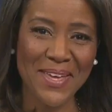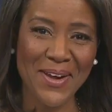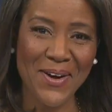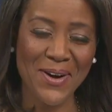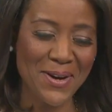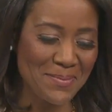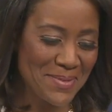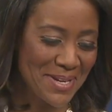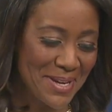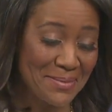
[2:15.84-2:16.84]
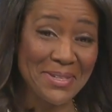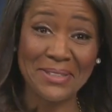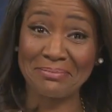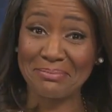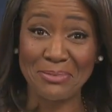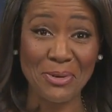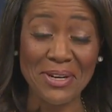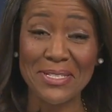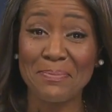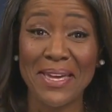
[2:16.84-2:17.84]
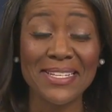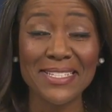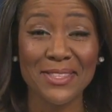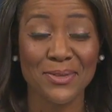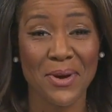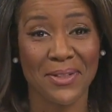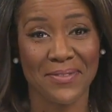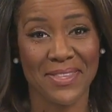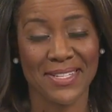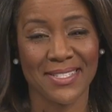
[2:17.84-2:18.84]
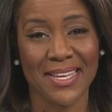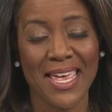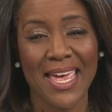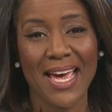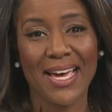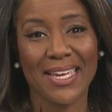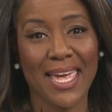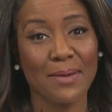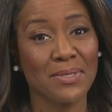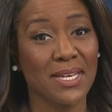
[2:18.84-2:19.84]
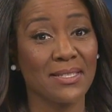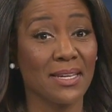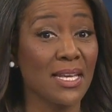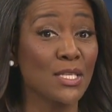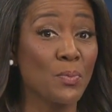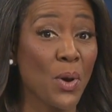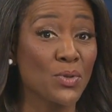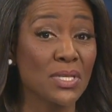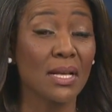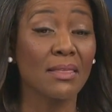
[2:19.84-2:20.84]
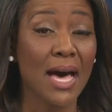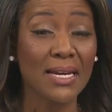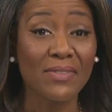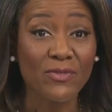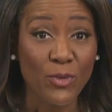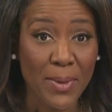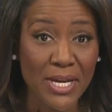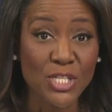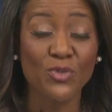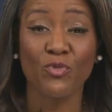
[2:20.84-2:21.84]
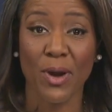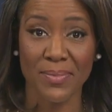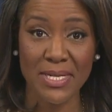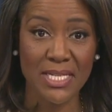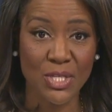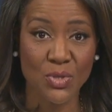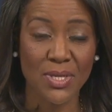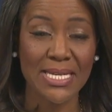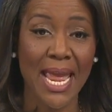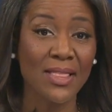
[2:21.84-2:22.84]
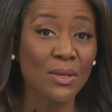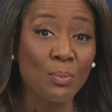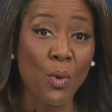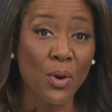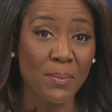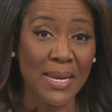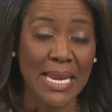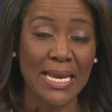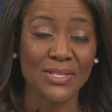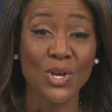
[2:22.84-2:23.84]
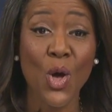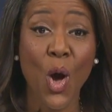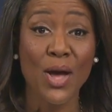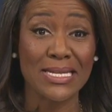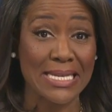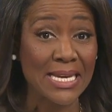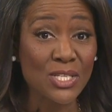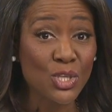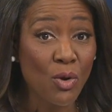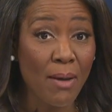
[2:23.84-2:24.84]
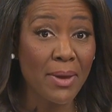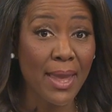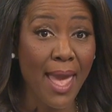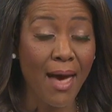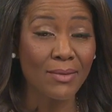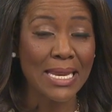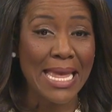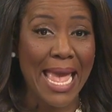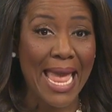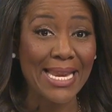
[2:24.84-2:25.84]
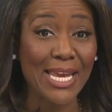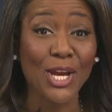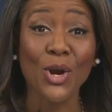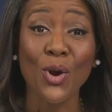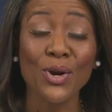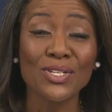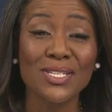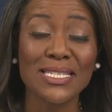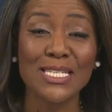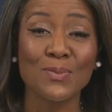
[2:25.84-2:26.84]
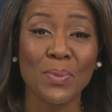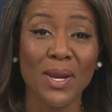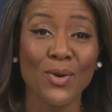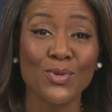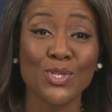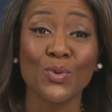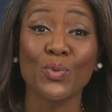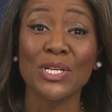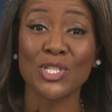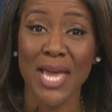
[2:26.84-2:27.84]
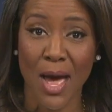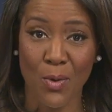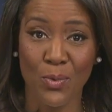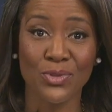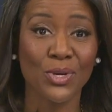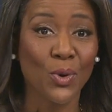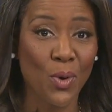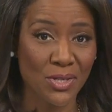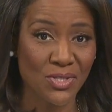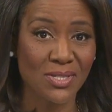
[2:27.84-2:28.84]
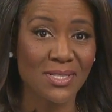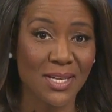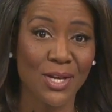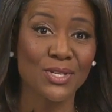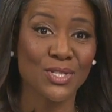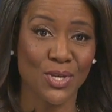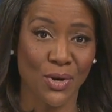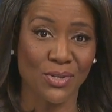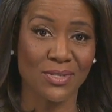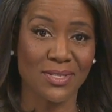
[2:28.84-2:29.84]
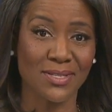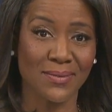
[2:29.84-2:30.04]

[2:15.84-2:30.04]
they are becoming more independent through all of this. Uh, Gabe says that he is posting a lot of information from the district and the board meetings on his Instagram account, and he encourages his peers to reach out with their questions and concerns.